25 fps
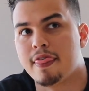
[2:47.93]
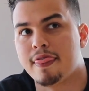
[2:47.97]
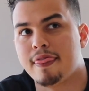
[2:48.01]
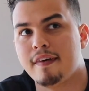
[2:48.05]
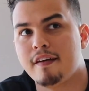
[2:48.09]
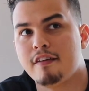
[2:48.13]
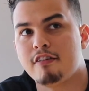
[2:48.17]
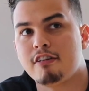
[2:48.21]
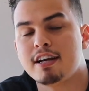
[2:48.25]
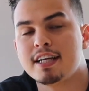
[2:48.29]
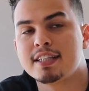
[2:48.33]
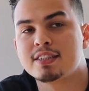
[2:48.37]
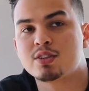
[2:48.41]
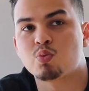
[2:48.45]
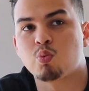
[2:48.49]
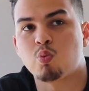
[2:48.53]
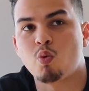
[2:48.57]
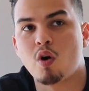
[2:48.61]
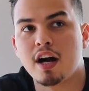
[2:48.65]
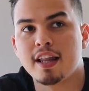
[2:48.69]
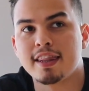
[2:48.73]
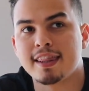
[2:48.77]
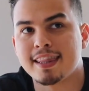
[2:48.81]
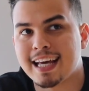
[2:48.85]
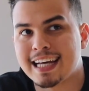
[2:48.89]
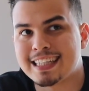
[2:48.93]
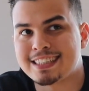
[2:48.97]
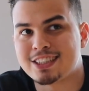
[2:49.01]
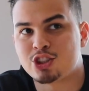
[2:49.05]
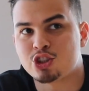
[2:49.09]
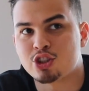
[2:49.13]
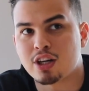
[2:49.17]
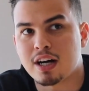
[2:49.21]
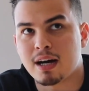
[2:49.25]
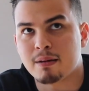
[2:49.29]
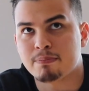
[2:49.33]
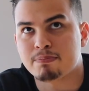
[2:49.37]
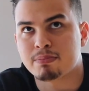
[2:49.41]
There is one that
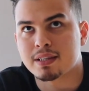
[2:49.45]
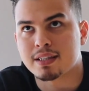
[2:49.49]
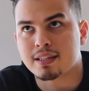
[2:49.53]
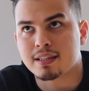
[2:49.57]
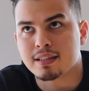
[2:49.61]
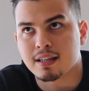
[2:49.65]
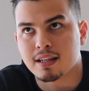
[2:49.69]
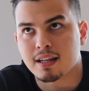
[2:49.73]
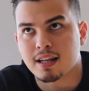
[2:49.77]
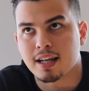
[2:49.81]
dropped